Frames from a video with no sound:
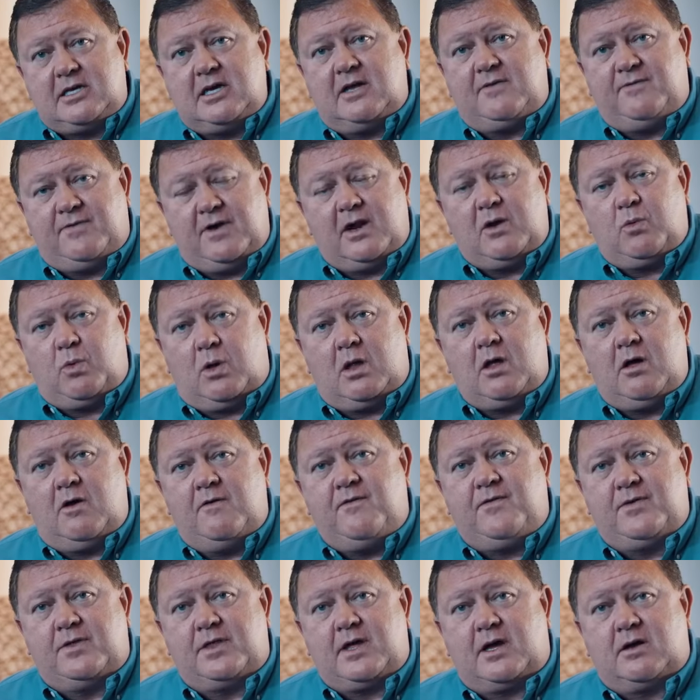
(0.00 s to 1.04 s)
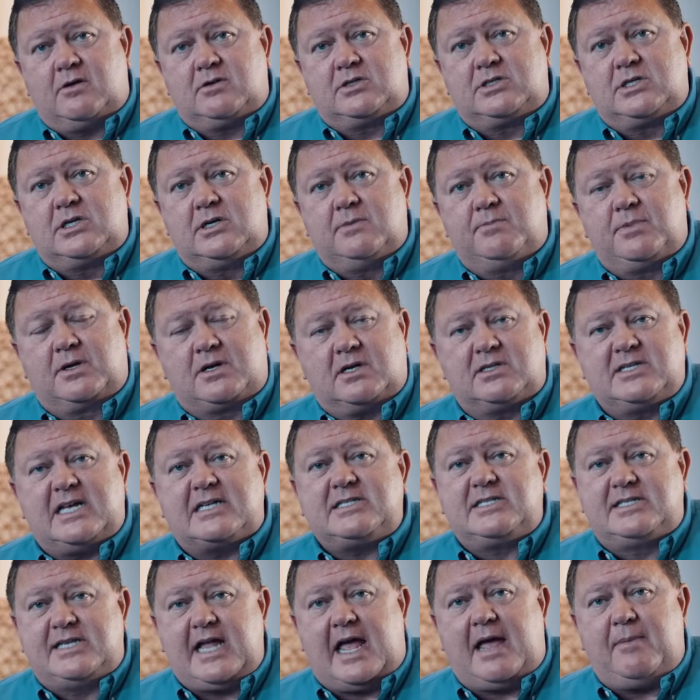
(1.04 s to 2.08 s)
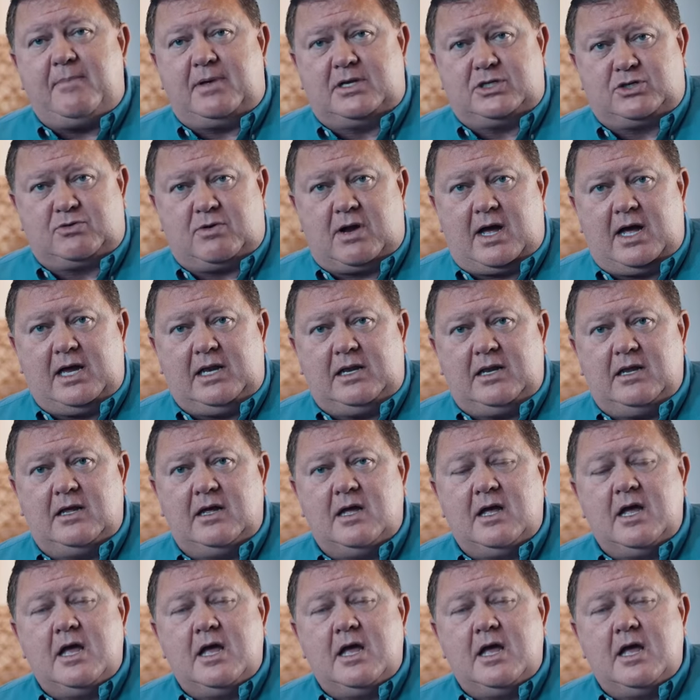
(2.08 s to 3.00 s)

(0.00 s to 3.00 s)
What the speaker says: could very well owe for those because that's damage, right?